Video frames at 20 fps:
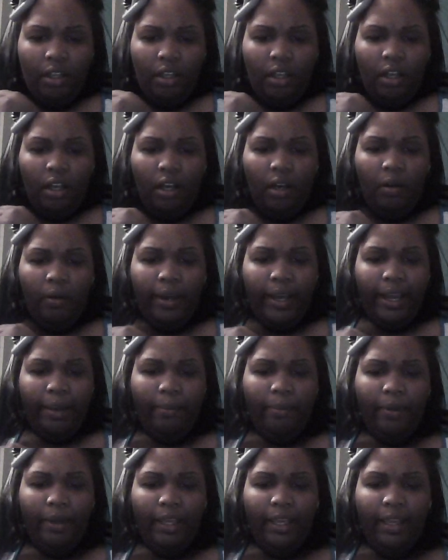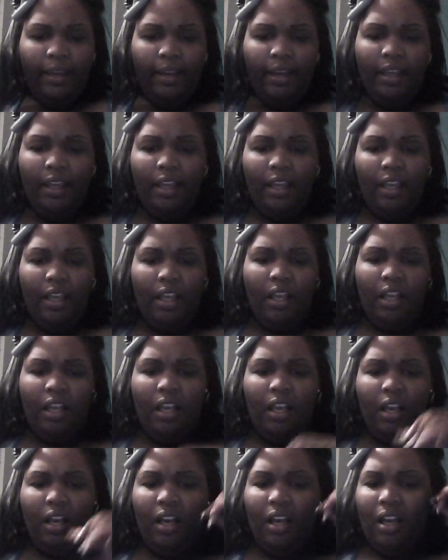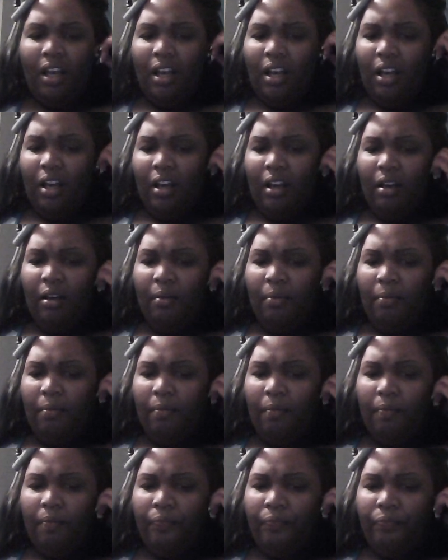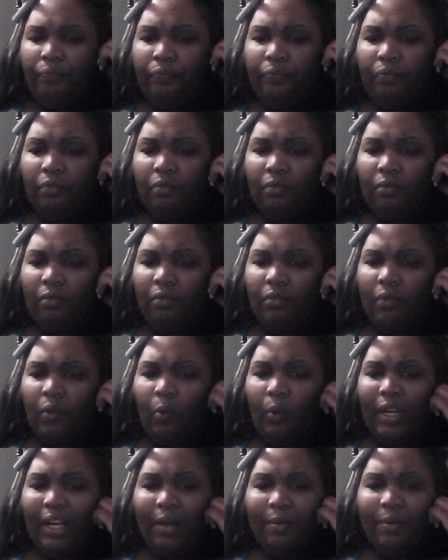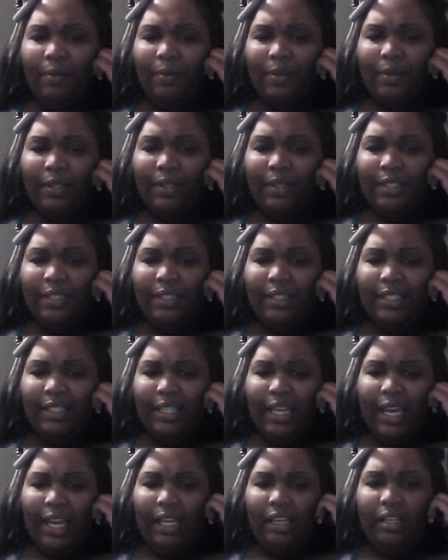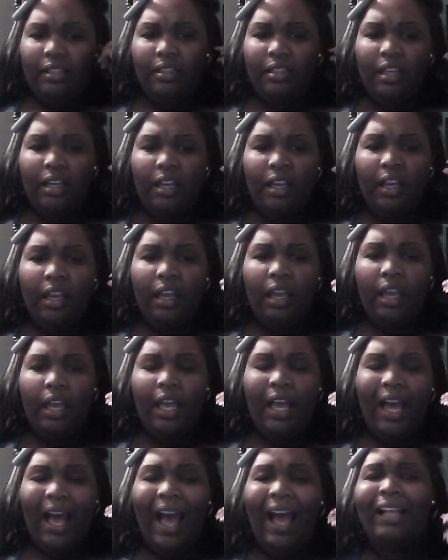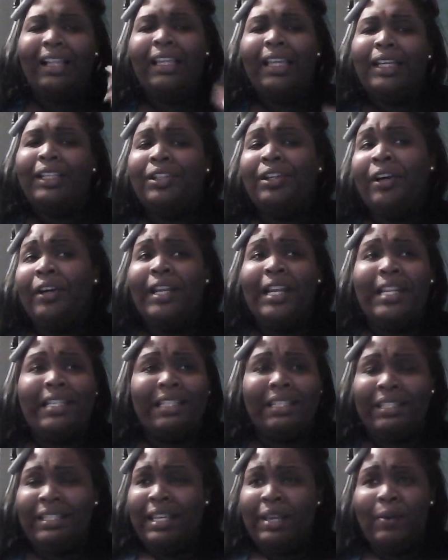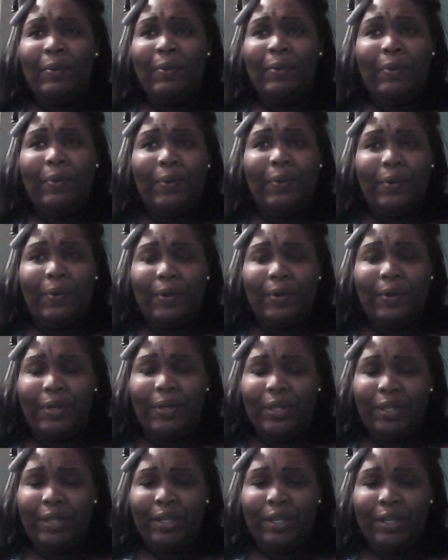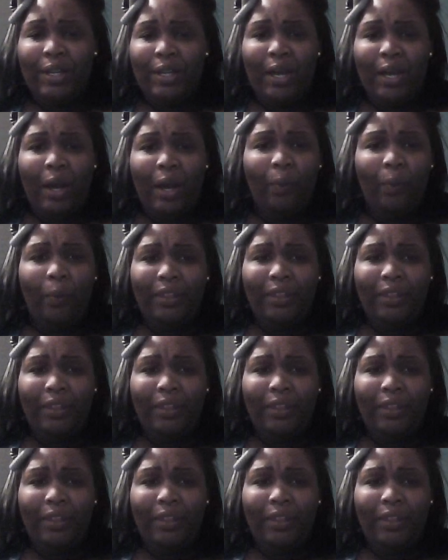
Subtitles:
Okay, but um what I was saying is I clicked on it to see what the man is about.